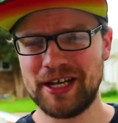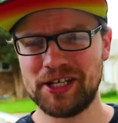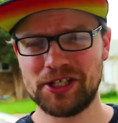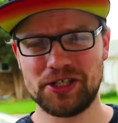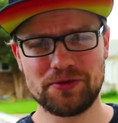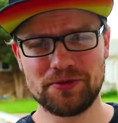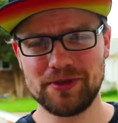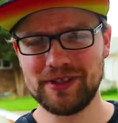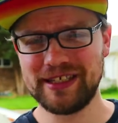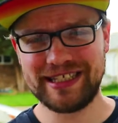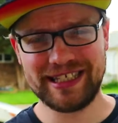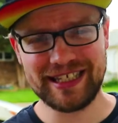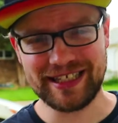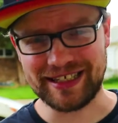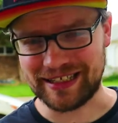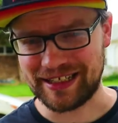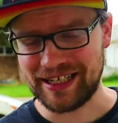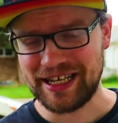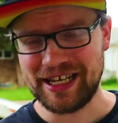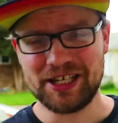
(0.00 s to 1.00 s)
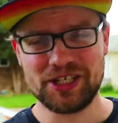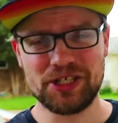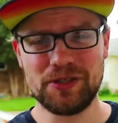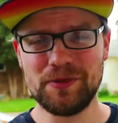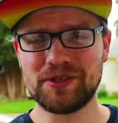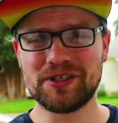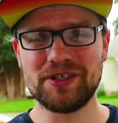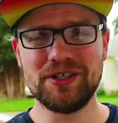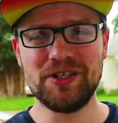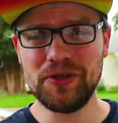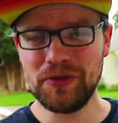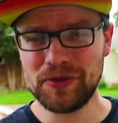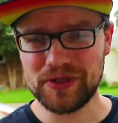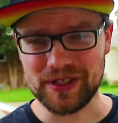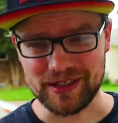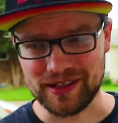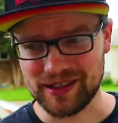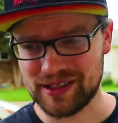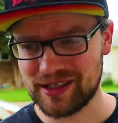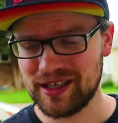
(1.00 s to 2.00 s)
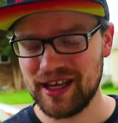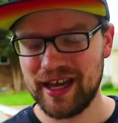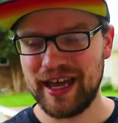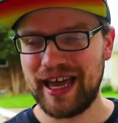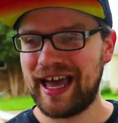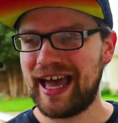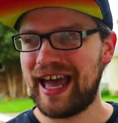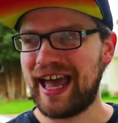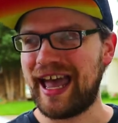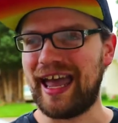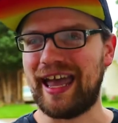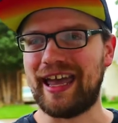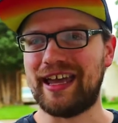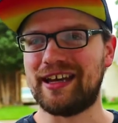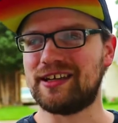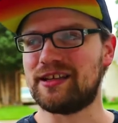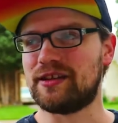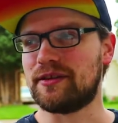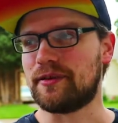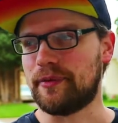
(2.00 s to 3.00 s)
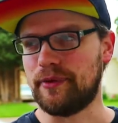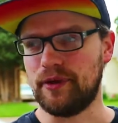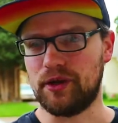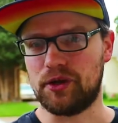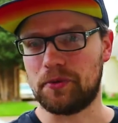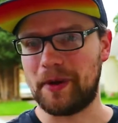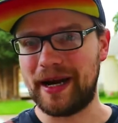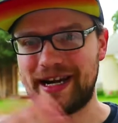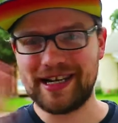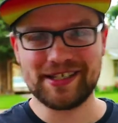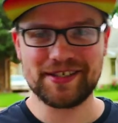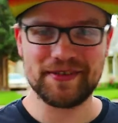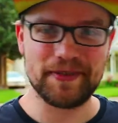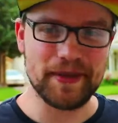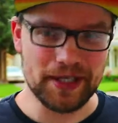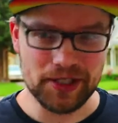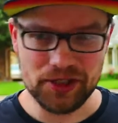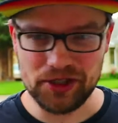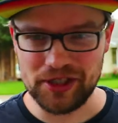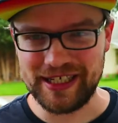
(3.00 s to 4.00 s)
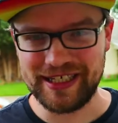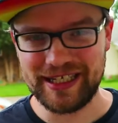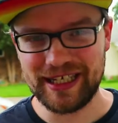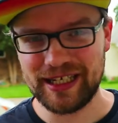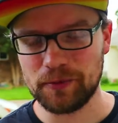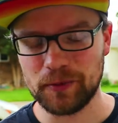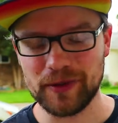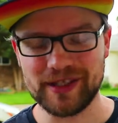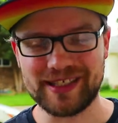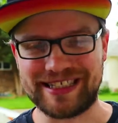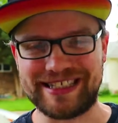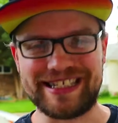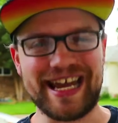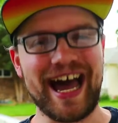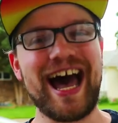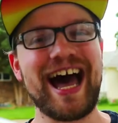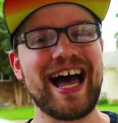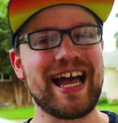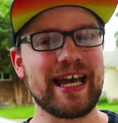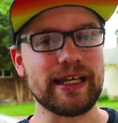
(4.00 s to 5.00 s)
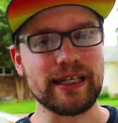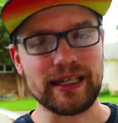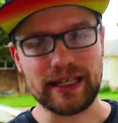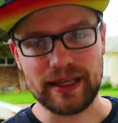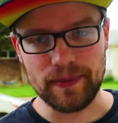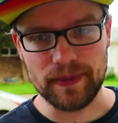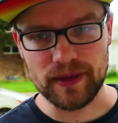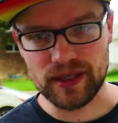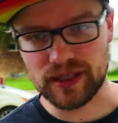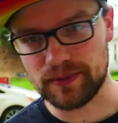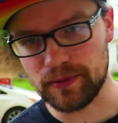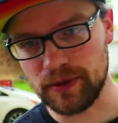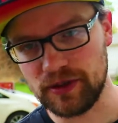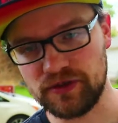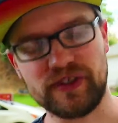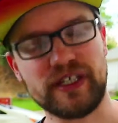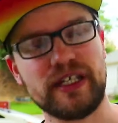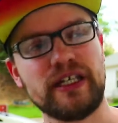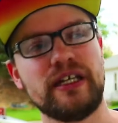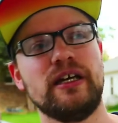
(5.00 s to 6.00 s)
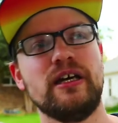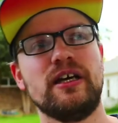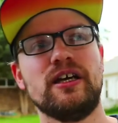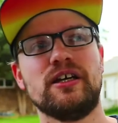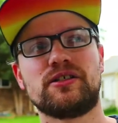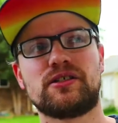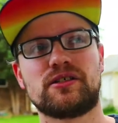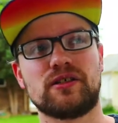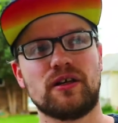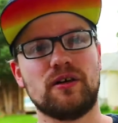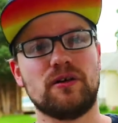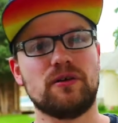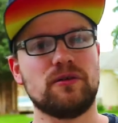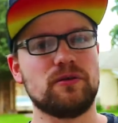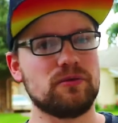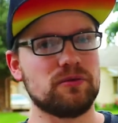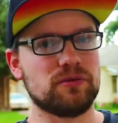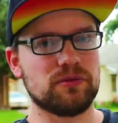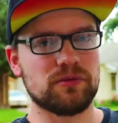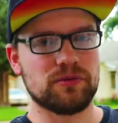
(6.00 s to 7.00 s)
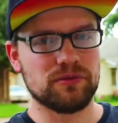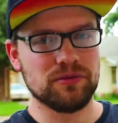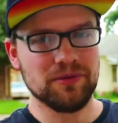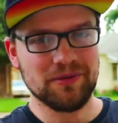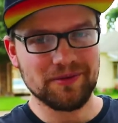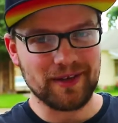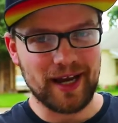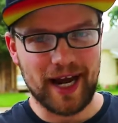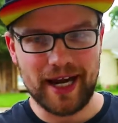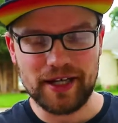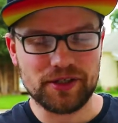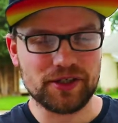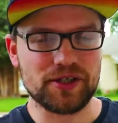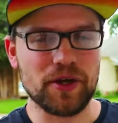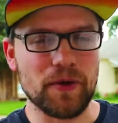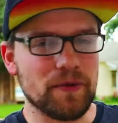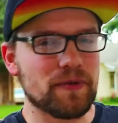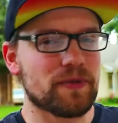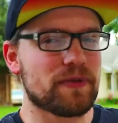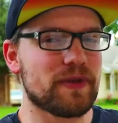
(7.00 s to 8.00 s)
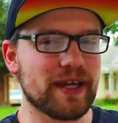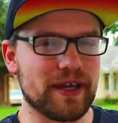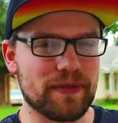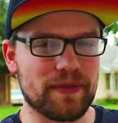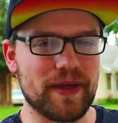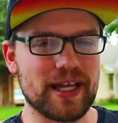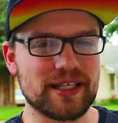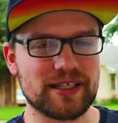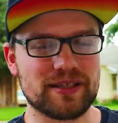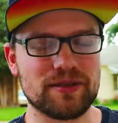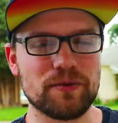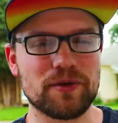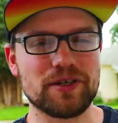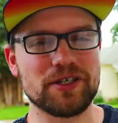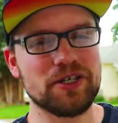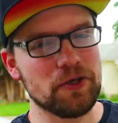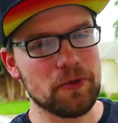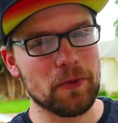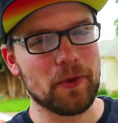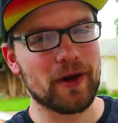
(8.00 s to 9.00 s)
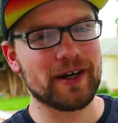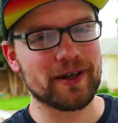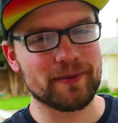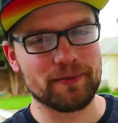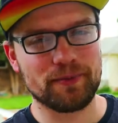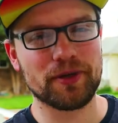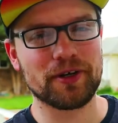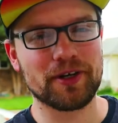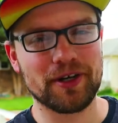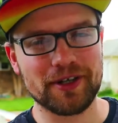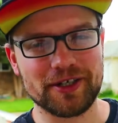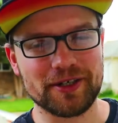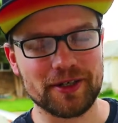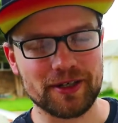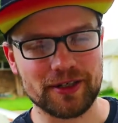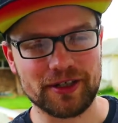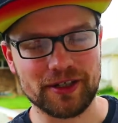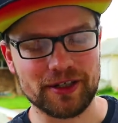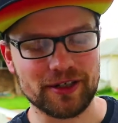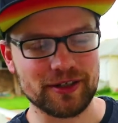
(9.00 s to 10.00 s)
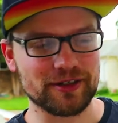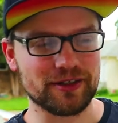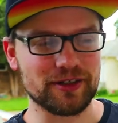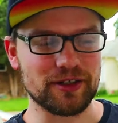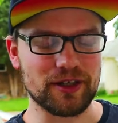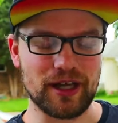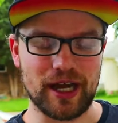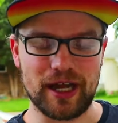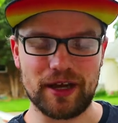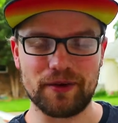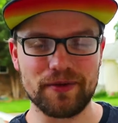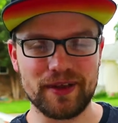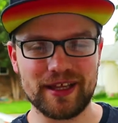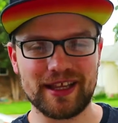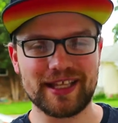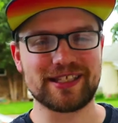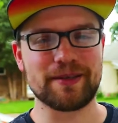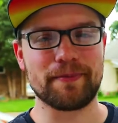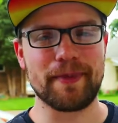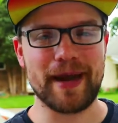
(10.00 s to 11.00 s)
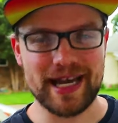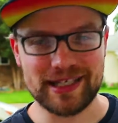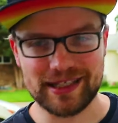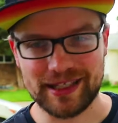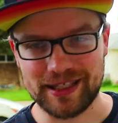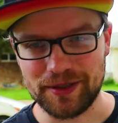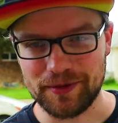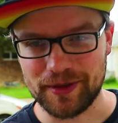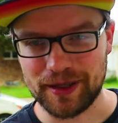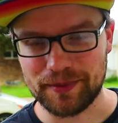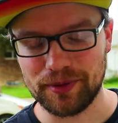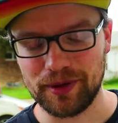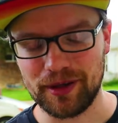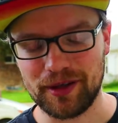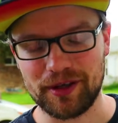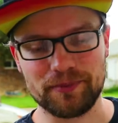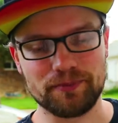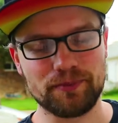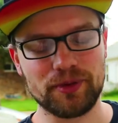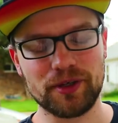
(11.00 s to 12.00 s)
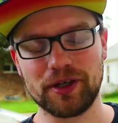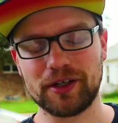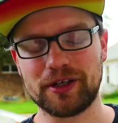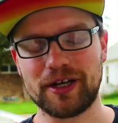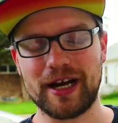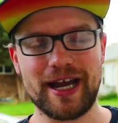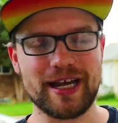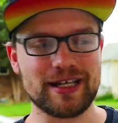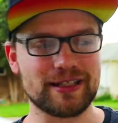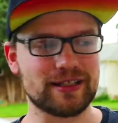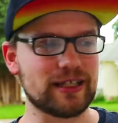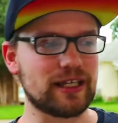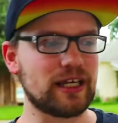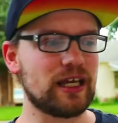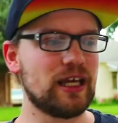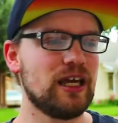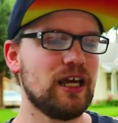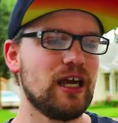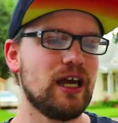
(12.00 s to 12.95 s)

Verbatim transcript: She really didn't. She was a nuisance. And the greatest thing she did was die in this movie. So I don't think that's the one you want to put all your, your, I don't think that's the basket you want to put all, put all your eggs in.